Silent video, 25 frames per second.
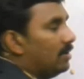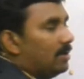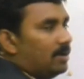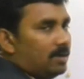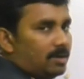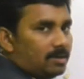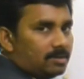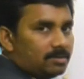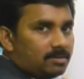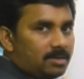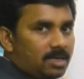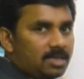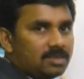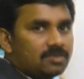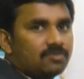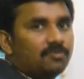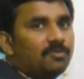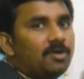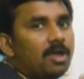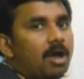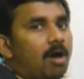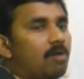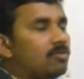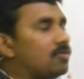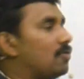This
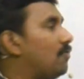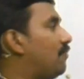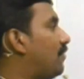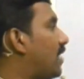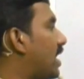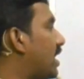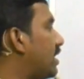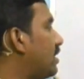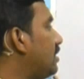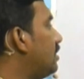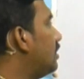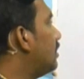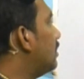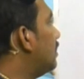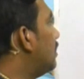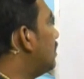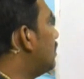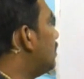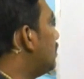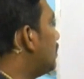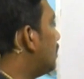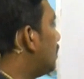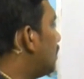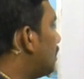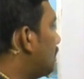we have to find.
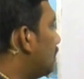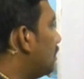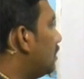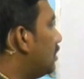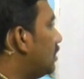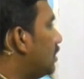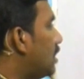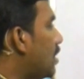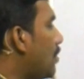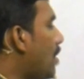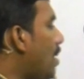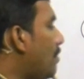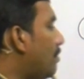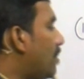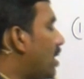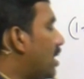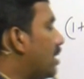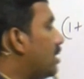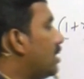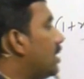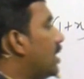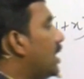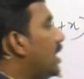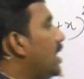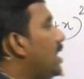
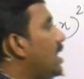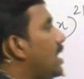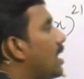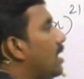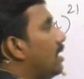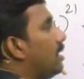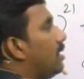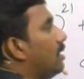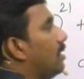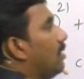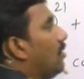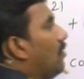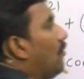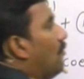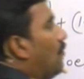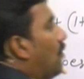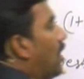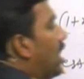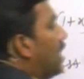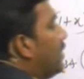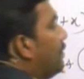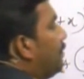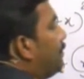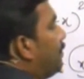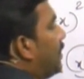Remember here
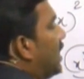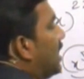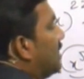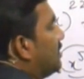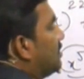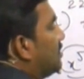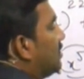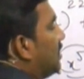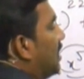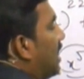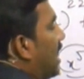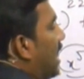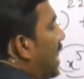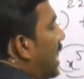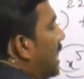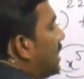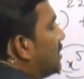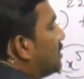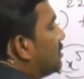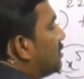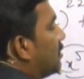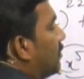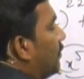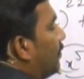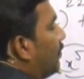1 plus
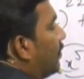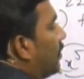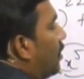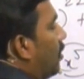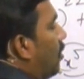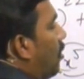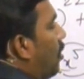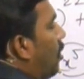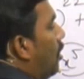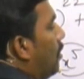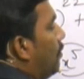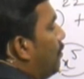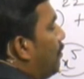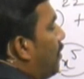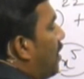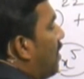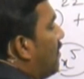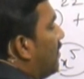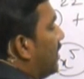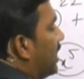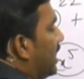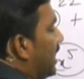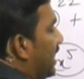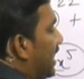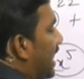x whole
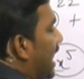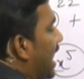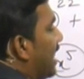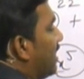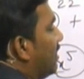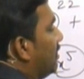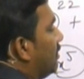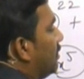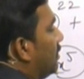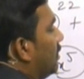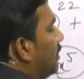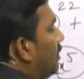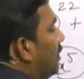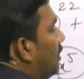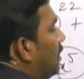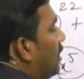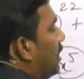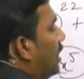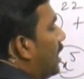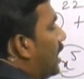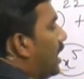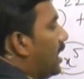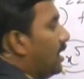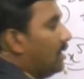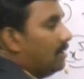power n.
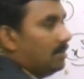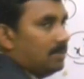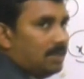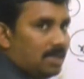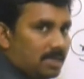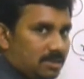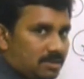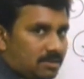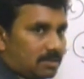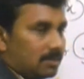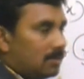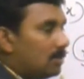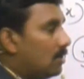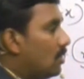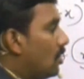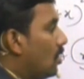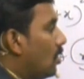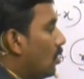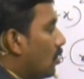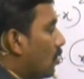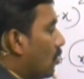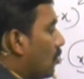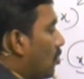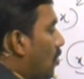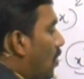In this,
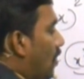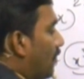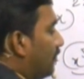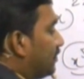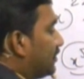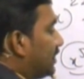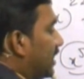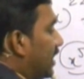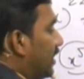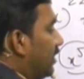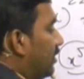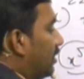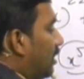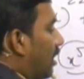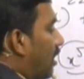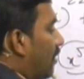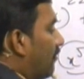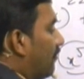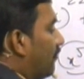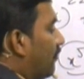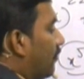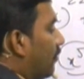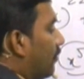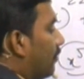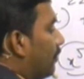coefficient
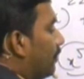of